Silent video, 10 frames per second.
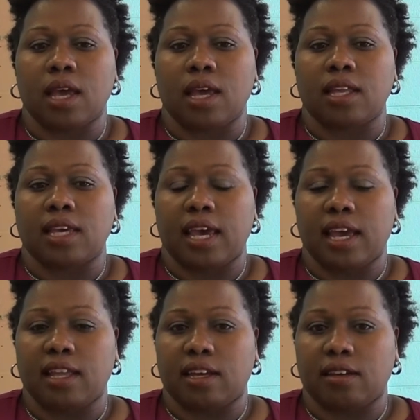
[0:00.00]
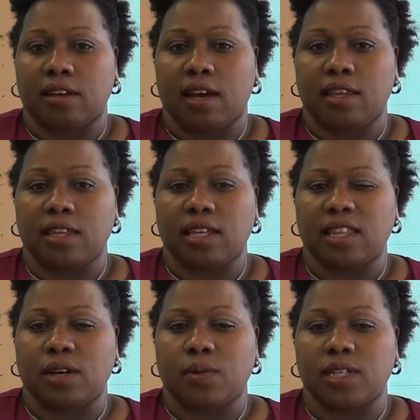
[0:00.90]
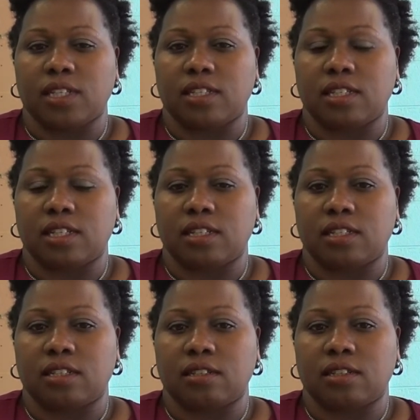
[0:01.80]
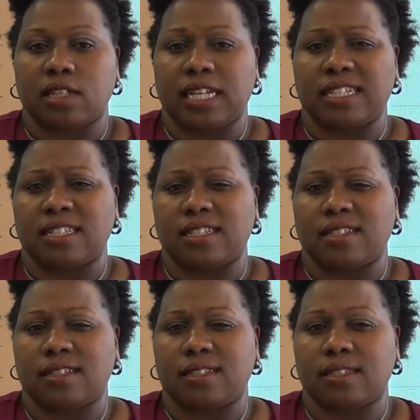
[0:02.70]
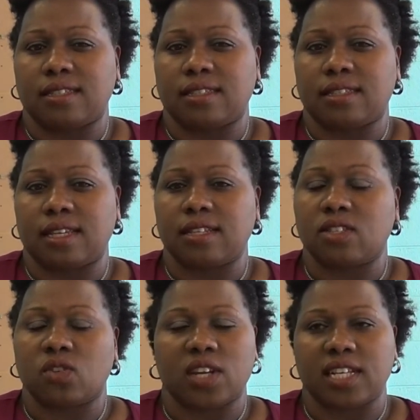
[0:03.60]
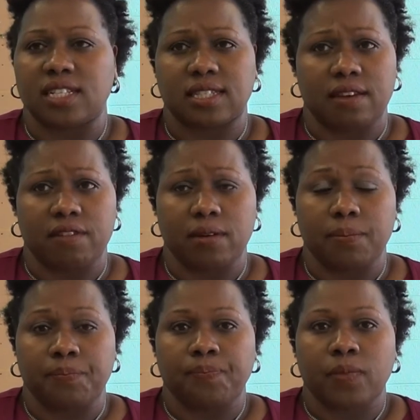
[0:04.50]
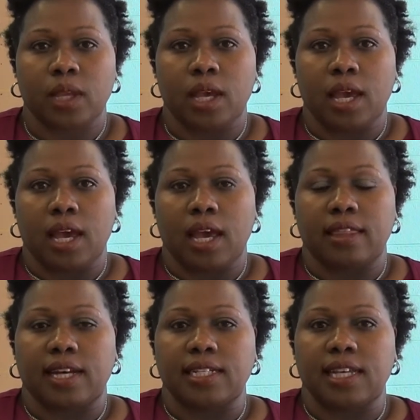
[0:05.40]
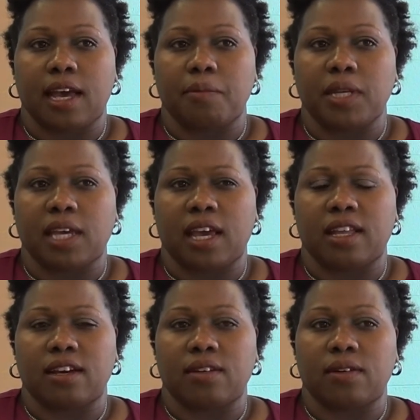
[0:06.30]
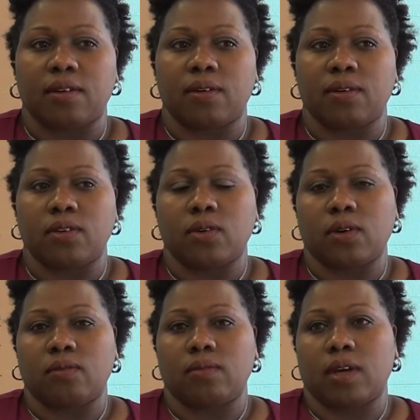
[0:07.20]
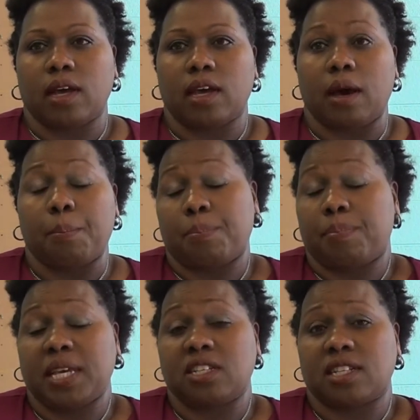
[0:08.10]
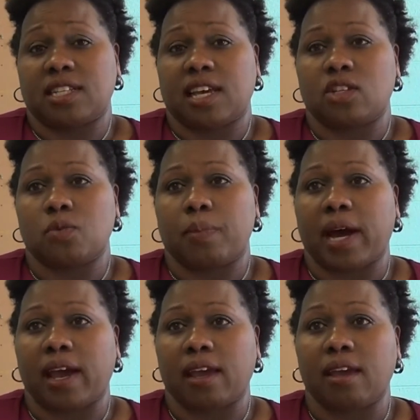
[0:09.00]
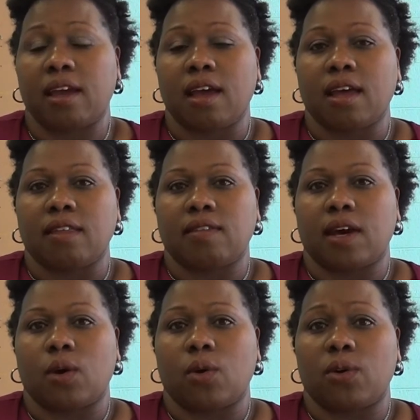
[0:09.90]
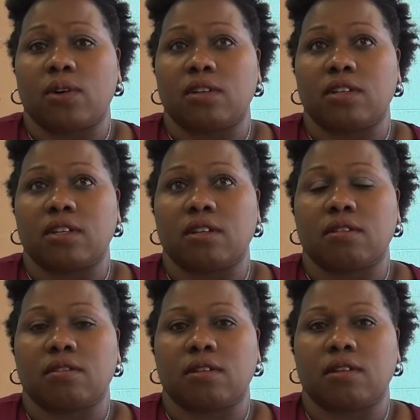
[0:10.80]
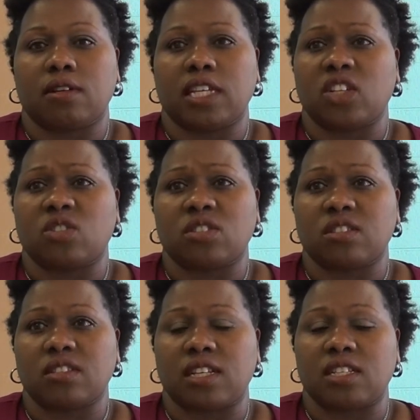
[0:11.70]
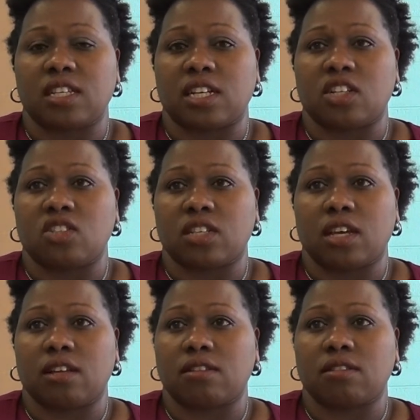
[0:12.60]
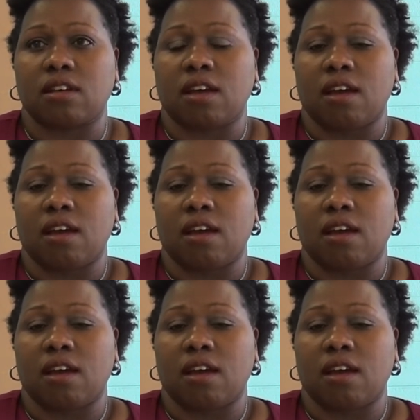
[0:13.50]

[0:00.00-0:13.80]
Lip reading: in Kenya, I think that was in 96 or 97. At that time in Kenya, a patient had to buy their own needles and syringe and